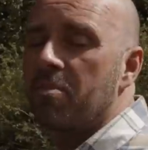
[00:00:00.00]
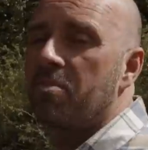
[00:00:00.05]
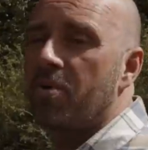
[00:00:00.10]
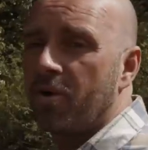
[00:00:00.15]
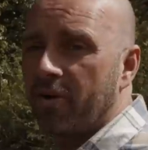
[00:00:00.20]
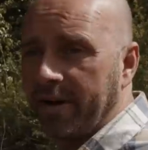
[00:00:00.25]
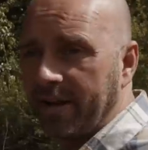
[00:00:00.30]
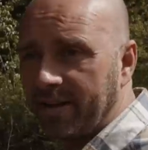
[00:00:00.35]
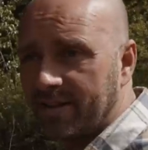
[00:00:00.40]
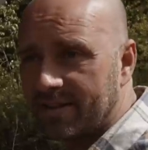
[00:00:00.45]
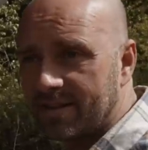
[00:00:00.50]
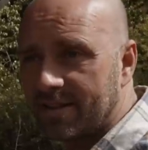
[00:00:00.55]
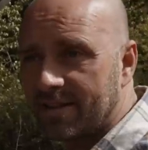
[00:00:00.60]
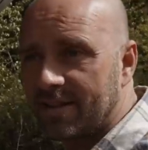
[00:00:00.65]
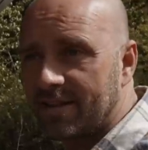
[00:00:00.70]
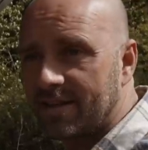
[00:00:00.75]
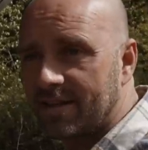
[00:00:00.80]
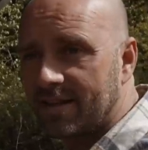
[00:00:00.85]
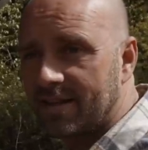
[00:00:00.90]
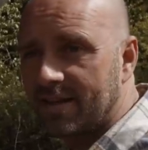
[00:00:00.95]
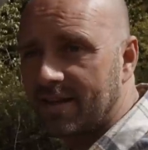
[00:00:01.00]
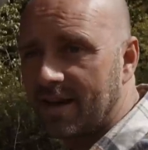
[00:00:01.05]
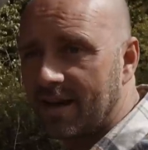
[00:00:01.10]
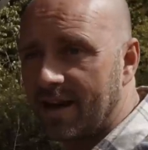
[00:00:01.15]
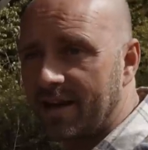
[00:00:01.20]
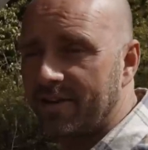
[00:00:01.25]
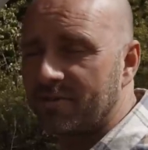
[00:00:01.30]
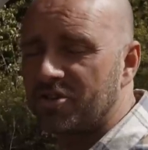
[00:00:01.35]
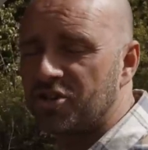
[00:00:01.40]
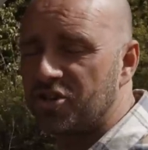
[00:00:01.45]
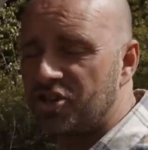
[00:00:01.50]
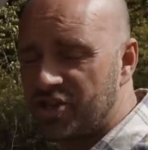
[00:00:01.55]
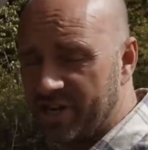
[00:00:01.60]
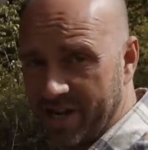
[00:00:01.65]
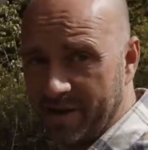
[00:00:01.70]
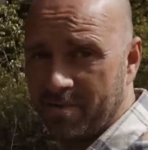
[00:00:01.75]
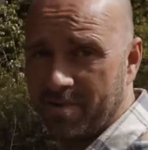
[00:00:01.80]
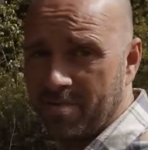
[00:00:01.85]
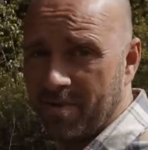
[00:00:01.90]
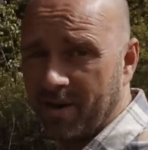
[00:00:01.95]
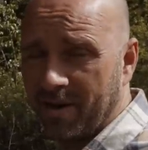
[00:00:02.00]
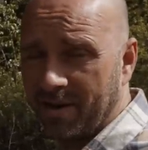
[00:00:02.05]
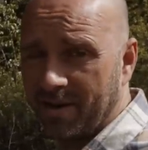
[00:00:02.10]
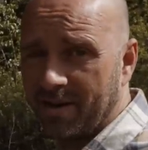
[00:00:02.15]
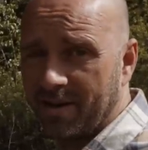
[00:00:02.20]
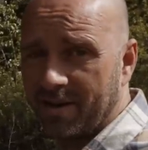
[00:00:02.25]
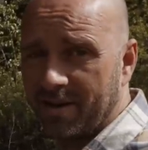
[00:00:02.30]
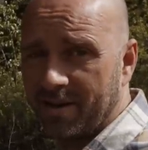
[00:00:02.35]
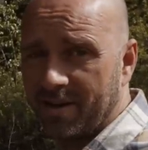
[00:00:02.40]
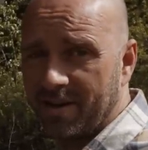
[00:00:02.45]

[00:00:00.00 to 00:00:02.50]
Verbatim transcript: the bonnet, and there was a chipmunk